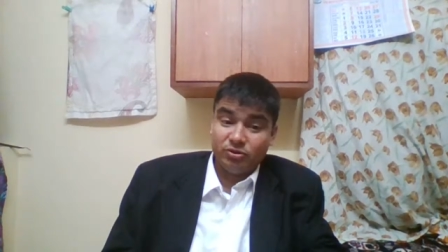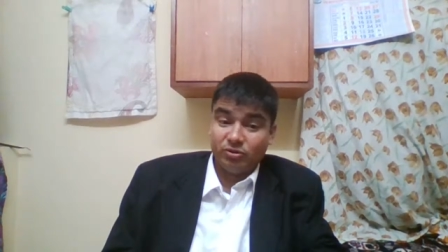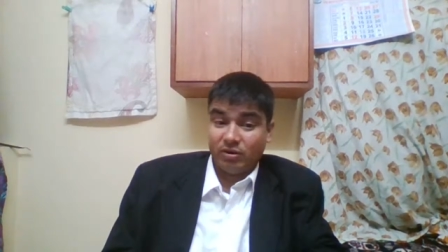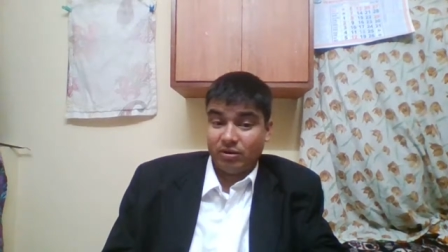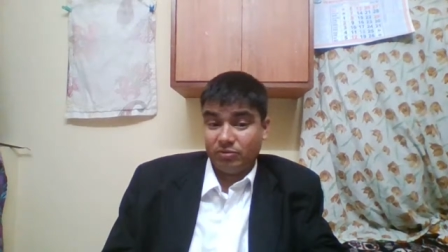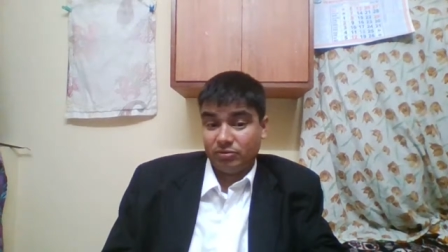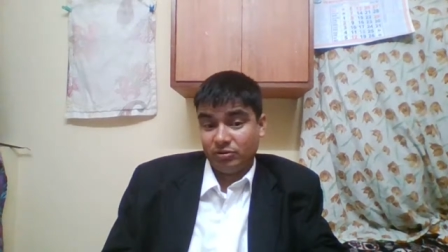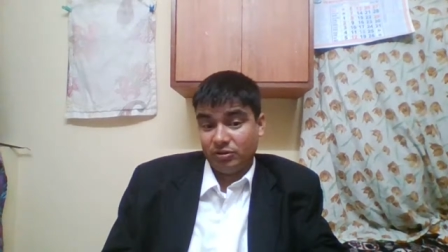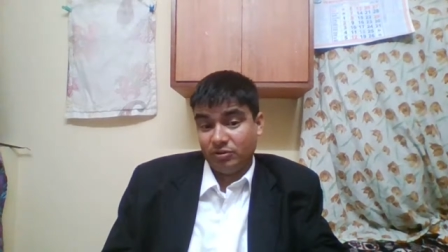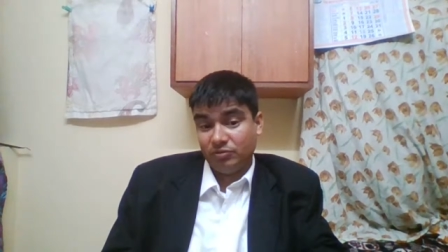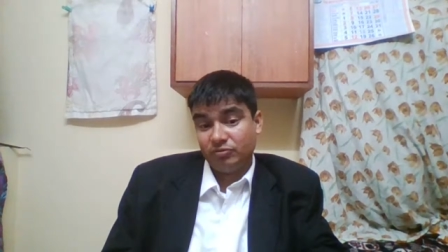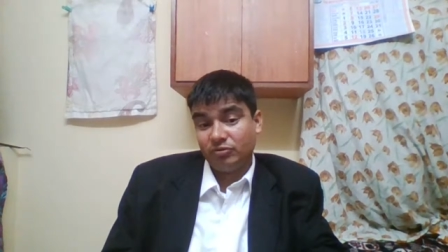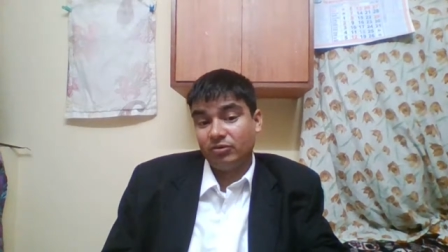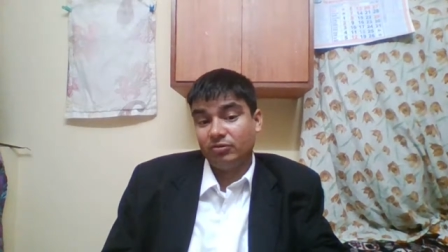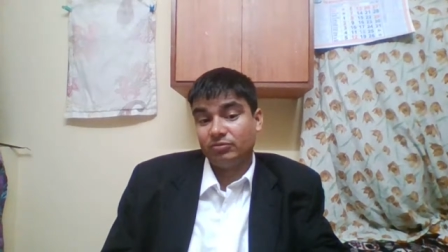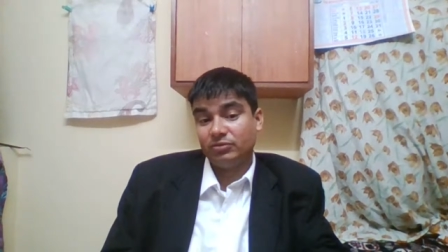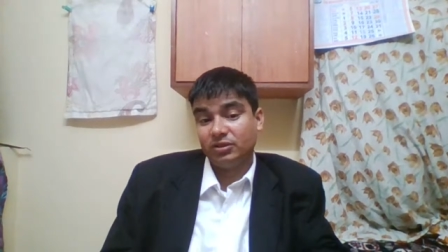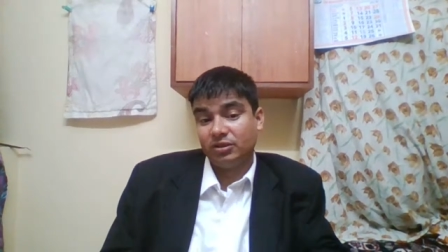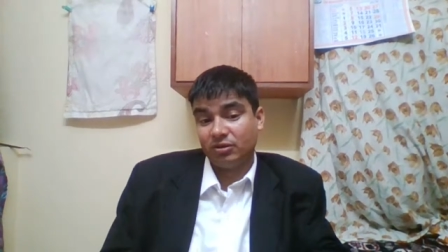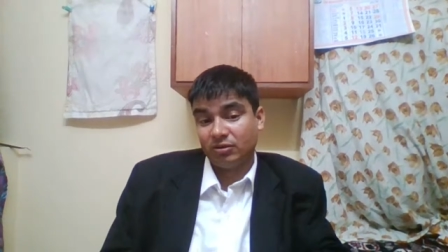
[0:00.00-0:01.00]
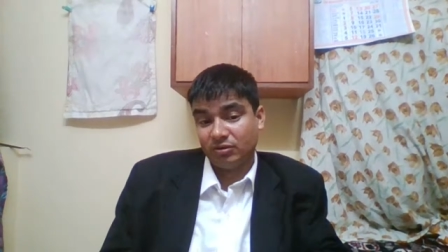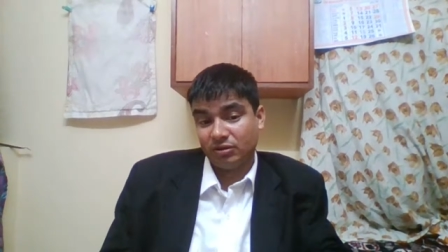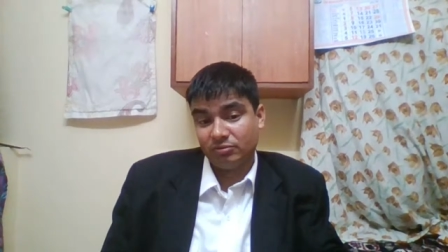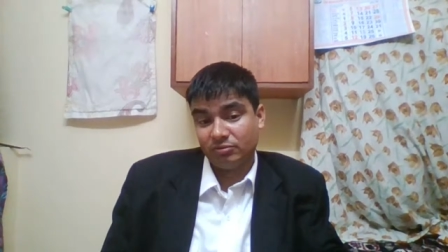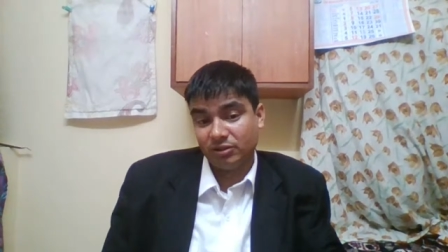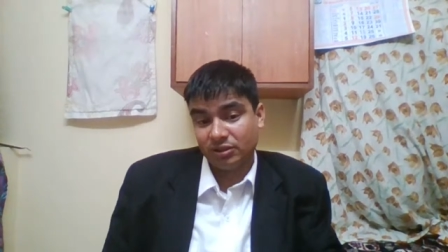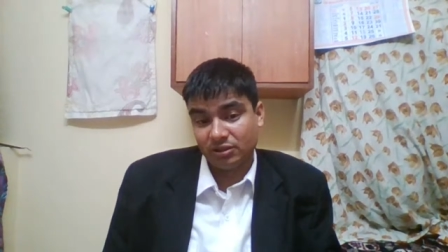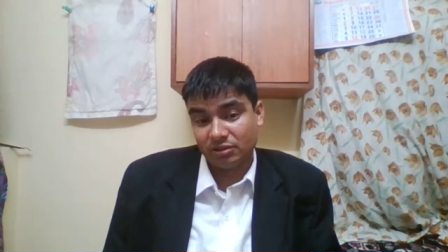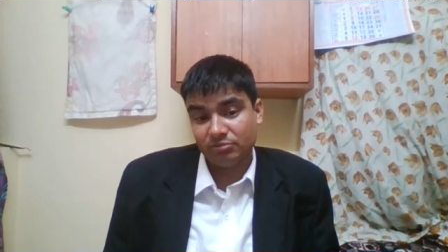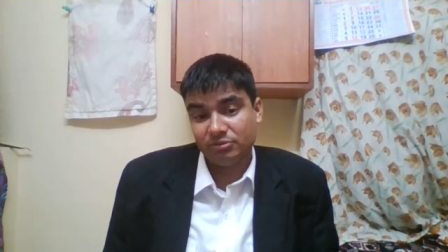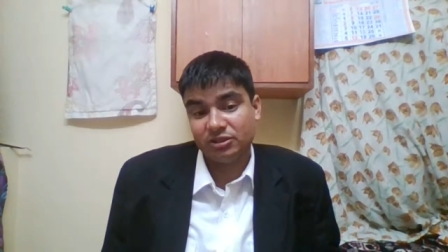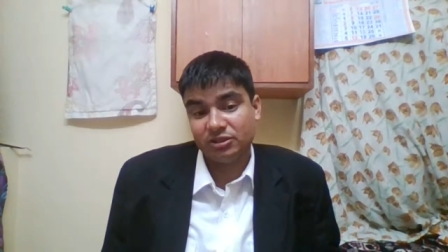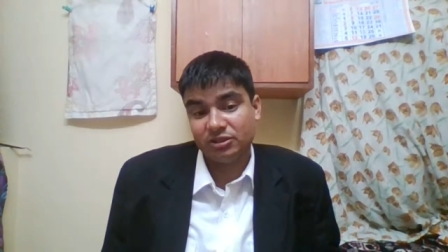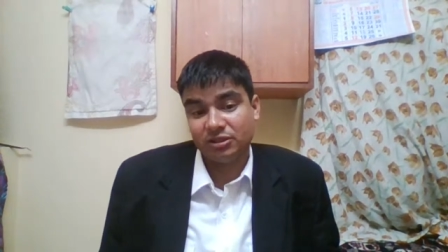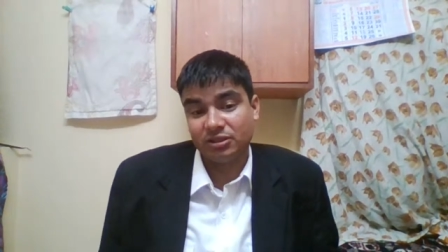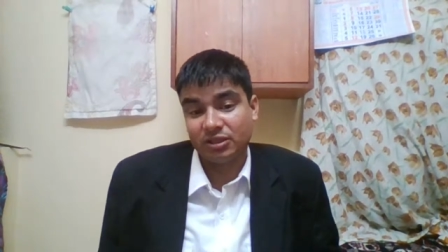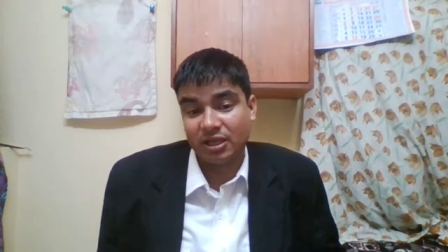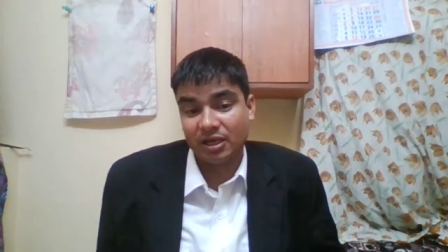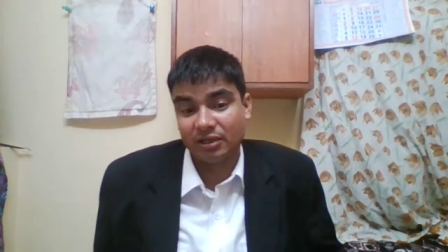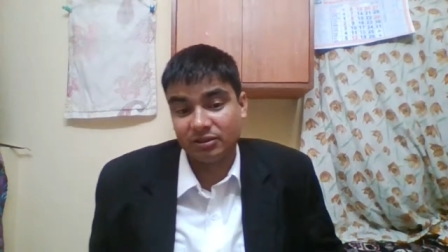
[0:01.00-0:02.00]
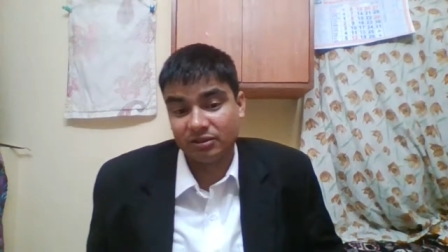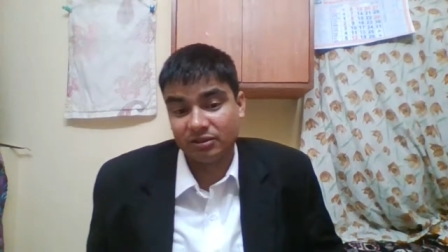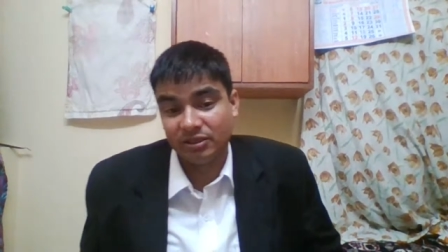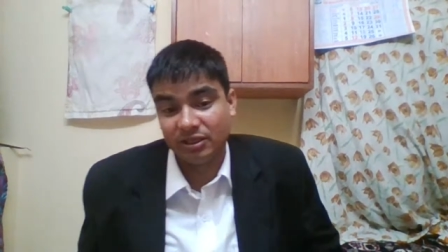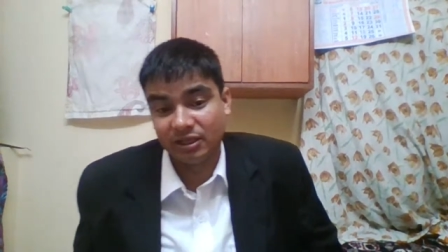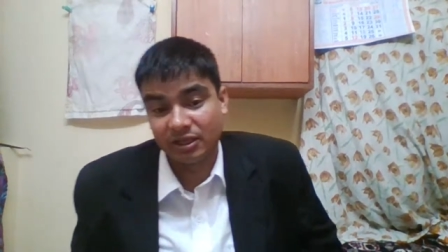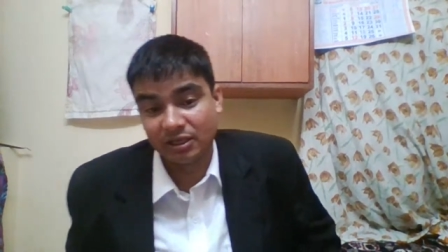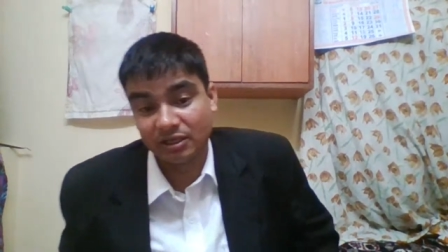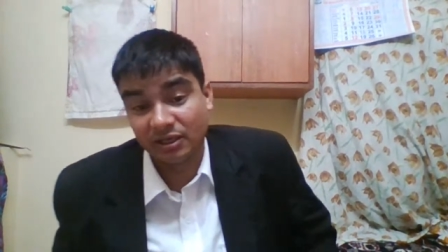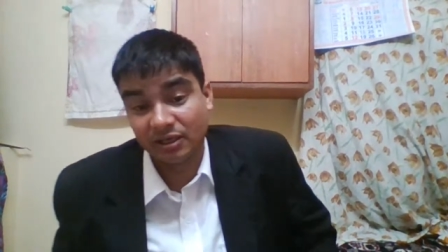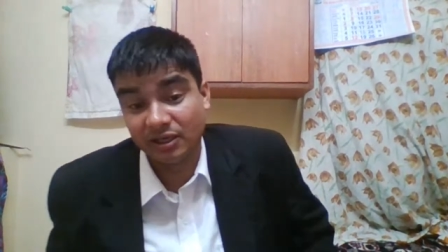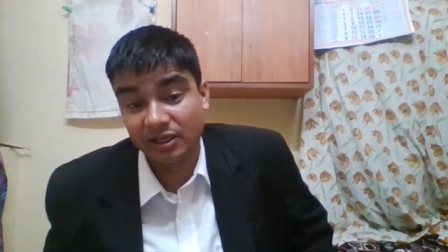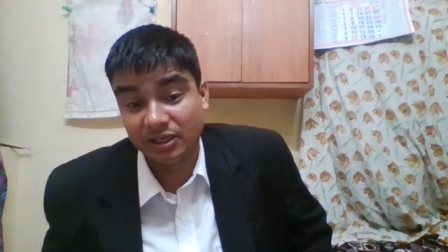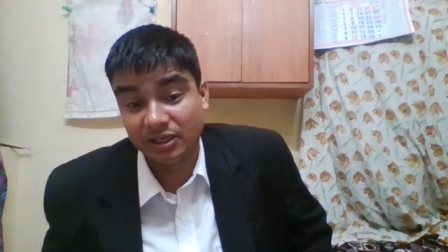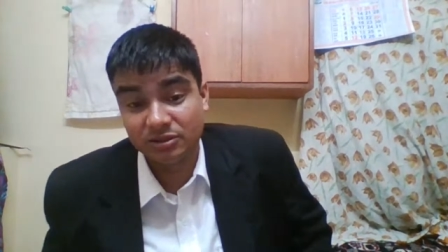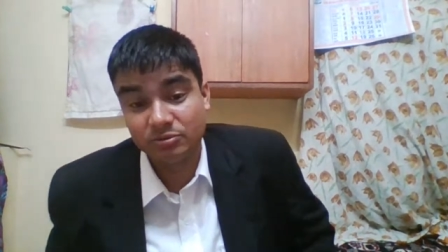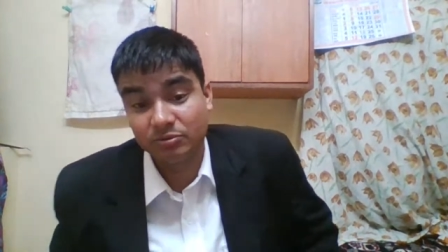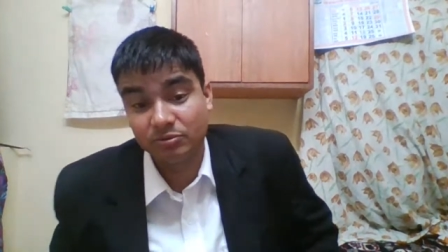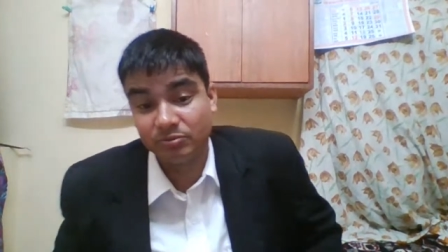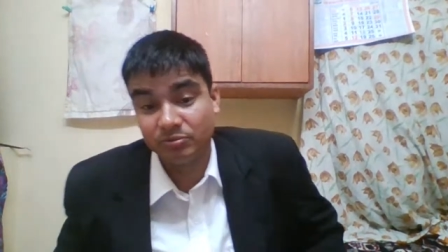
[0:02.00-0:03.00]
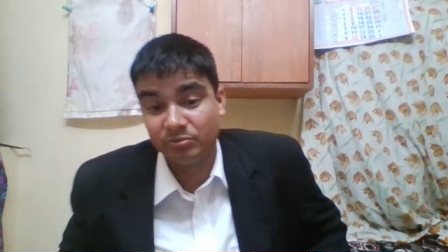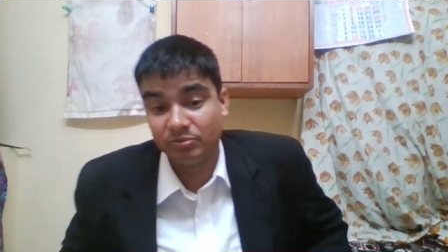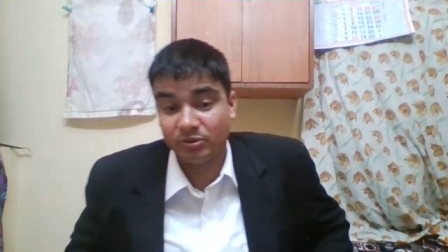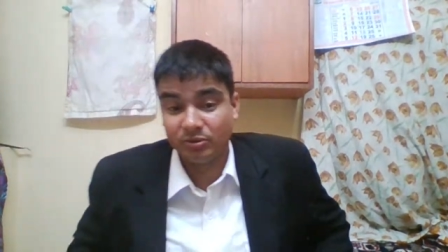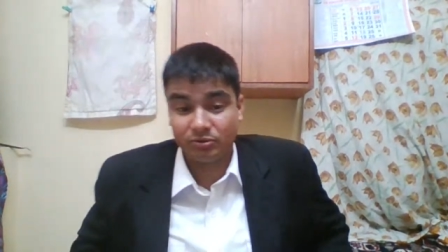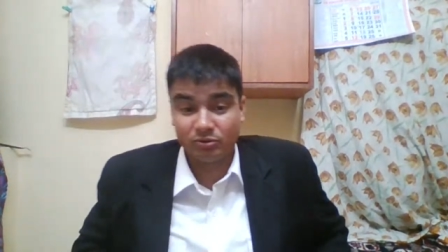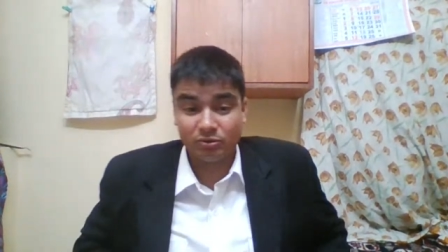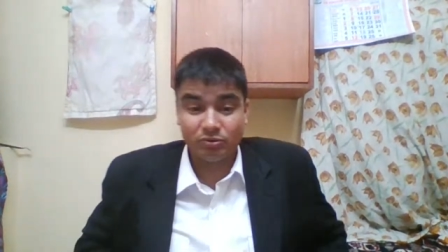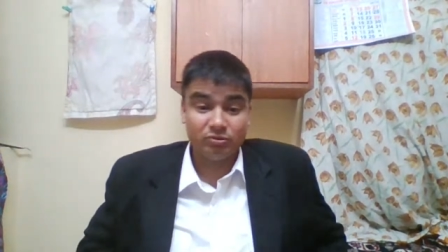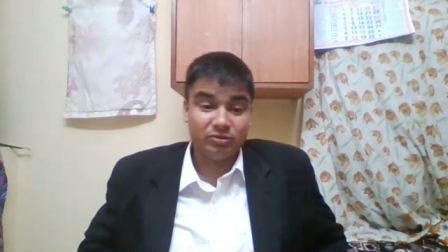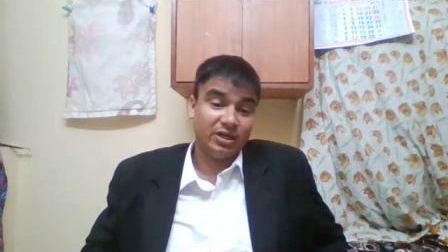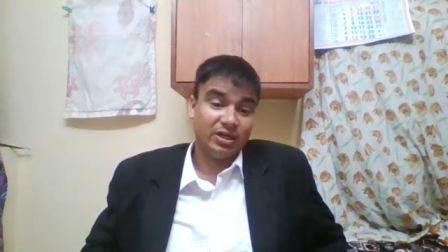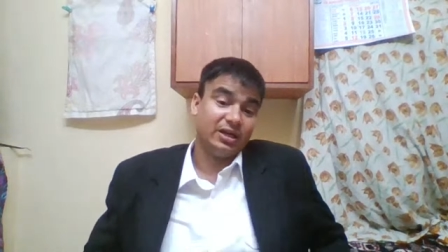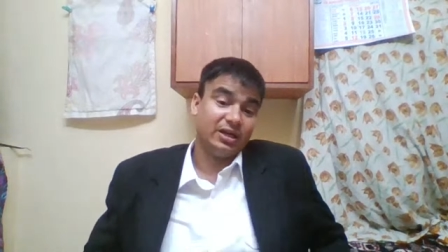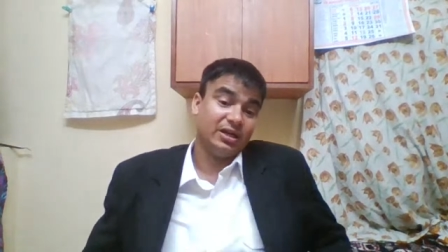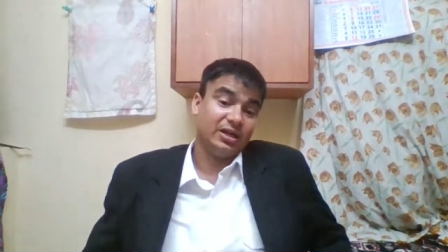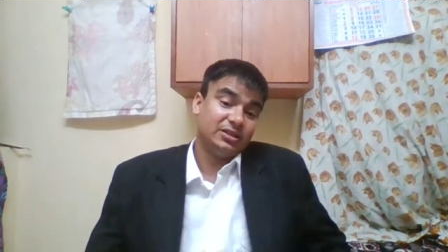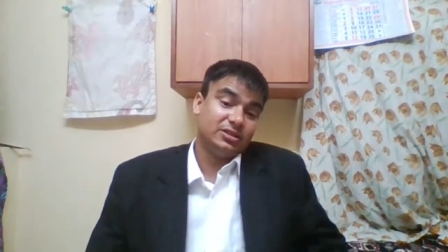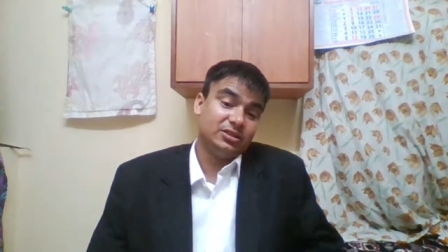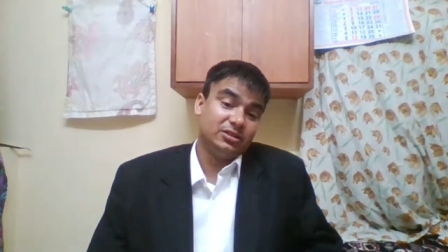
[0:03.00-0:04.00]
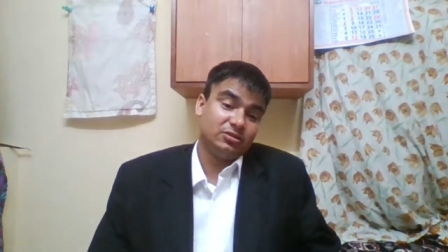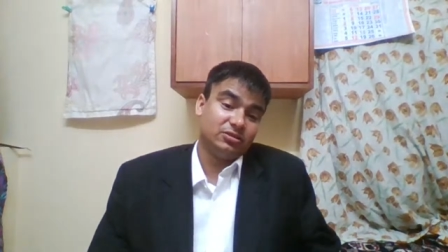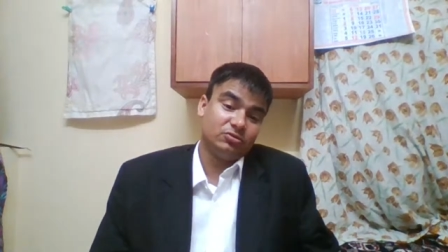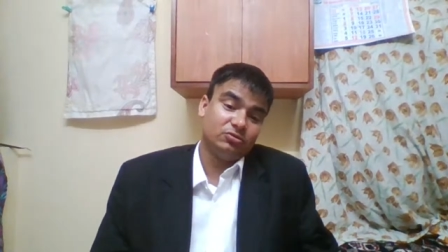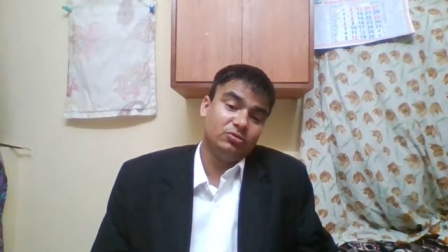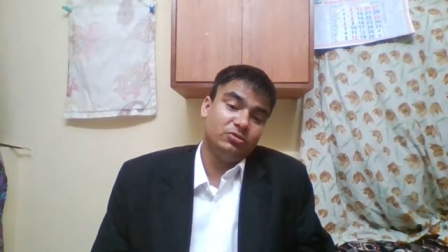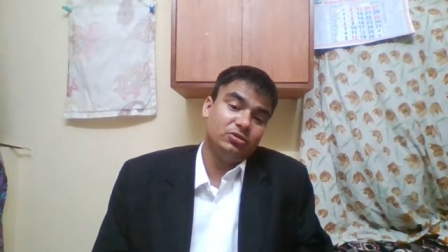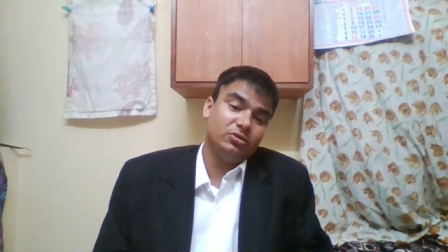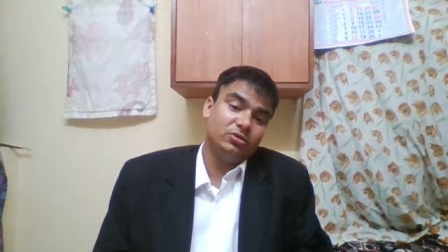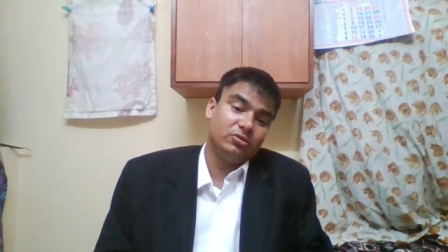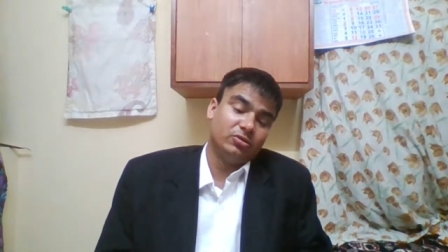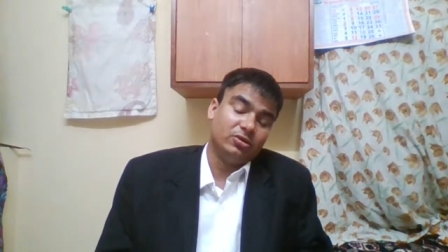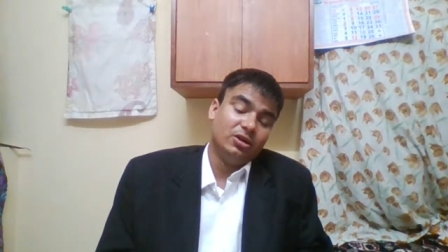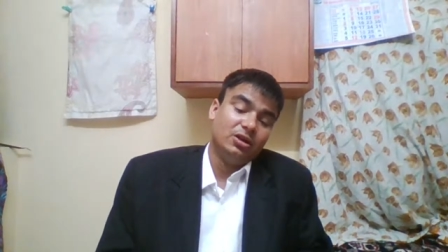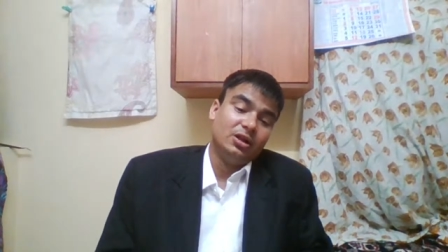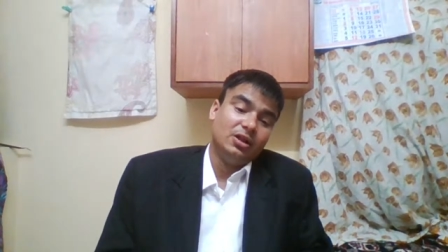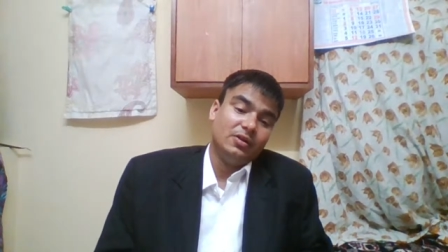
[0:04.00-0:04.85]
you have to inform the Honorable Commission that they can arrange through the NIC studio